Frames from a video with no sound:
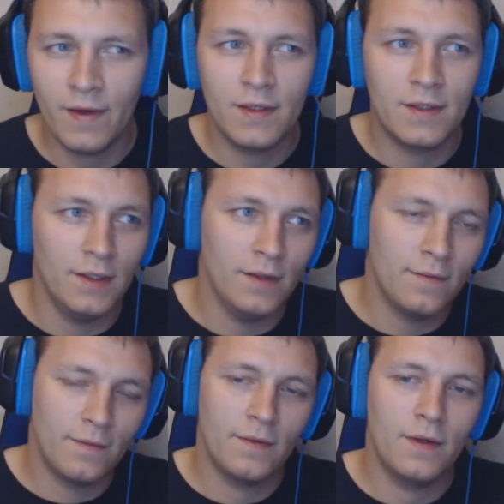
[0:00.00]
I've had to,
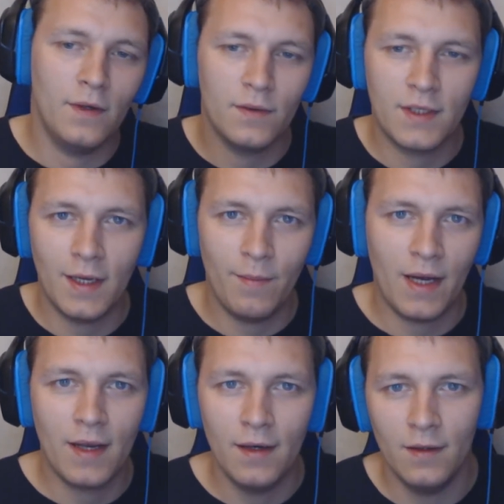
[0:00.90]
you know, step
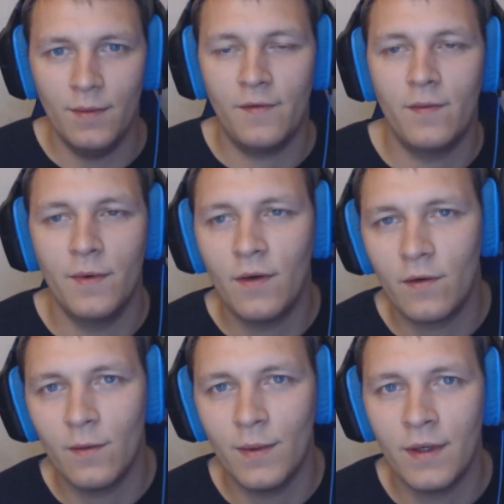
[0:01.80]
back a little bit from
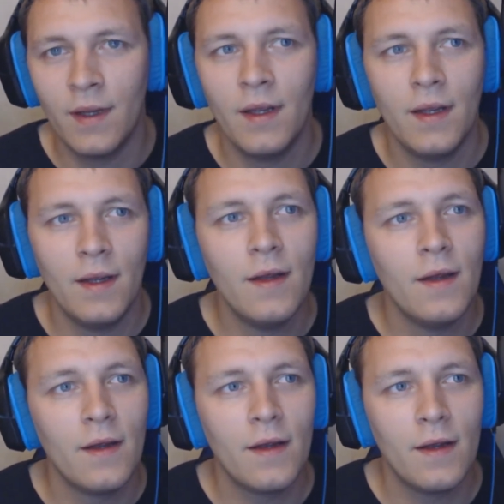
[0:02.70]
YouTube
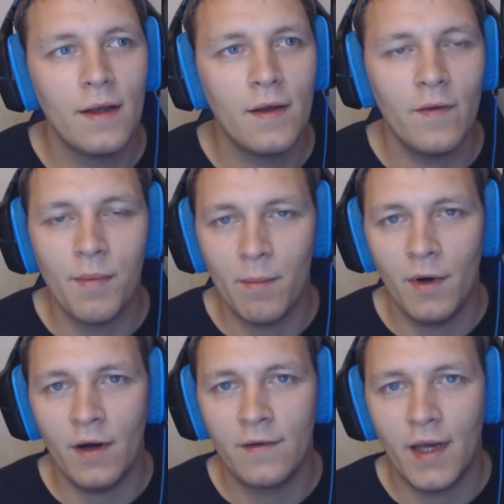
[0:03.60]
and give a bit
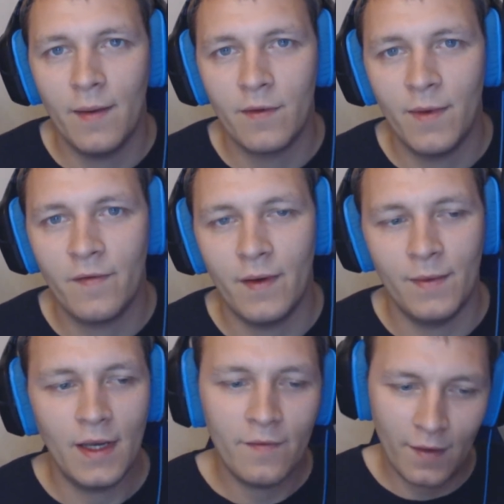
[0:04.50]
more time to my
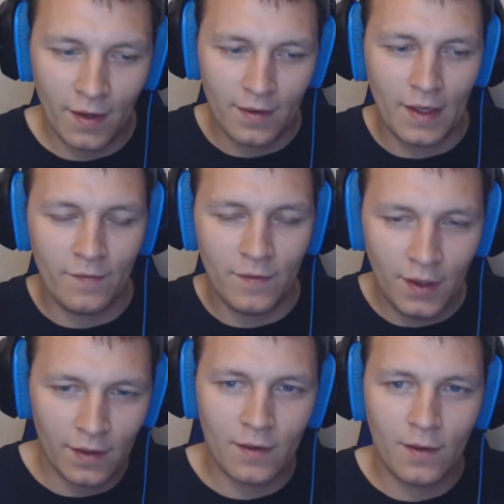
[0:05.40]
family. I've
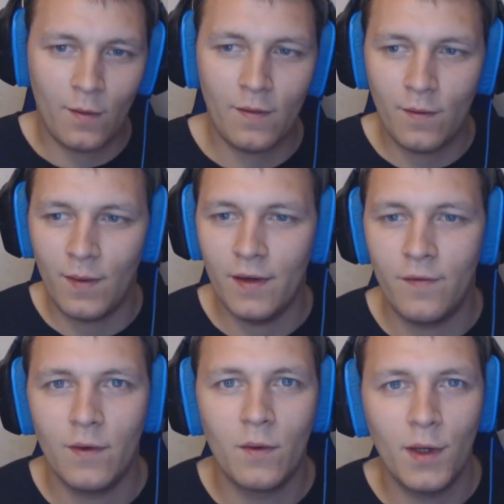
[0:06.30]
learned quite
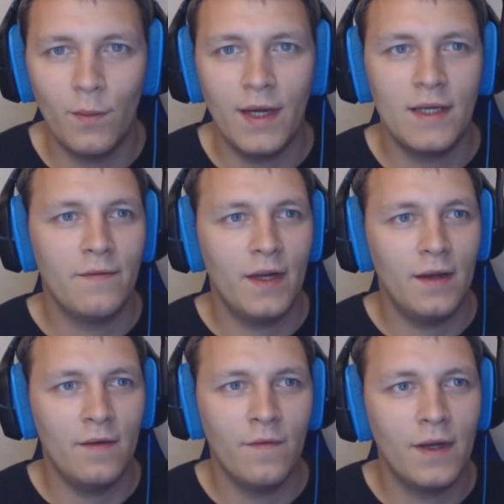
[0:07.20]
a few quick ways of
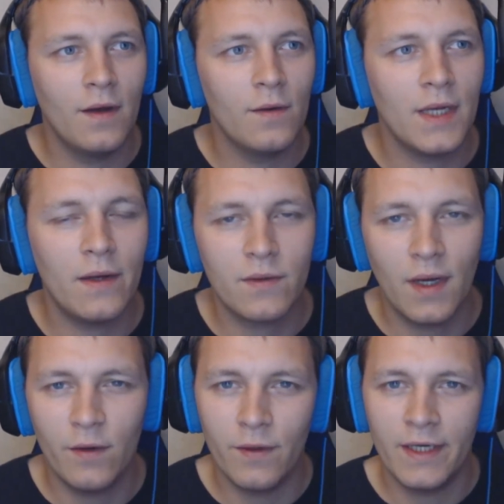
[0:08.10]
editing videos now,
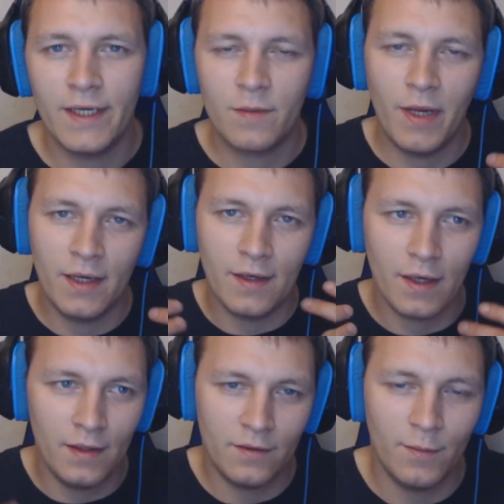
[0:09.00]
so I don't need to
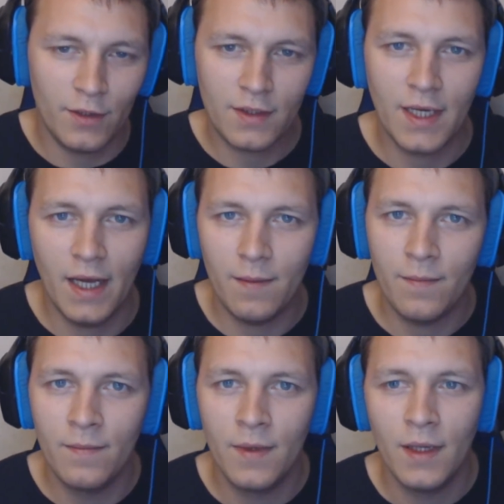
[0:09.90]
spend as much
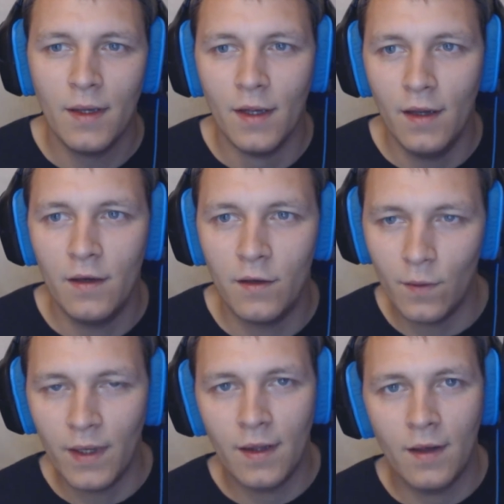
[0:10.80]
time
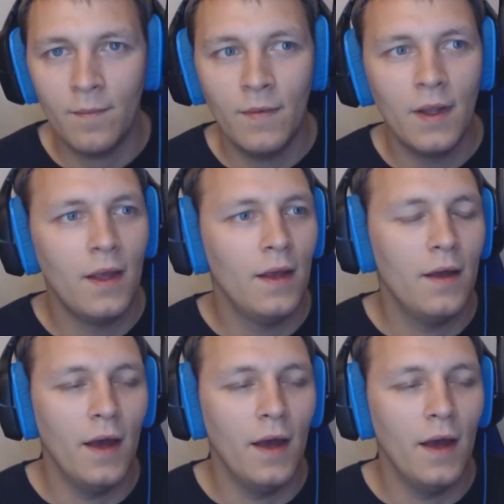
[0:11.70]
doing them.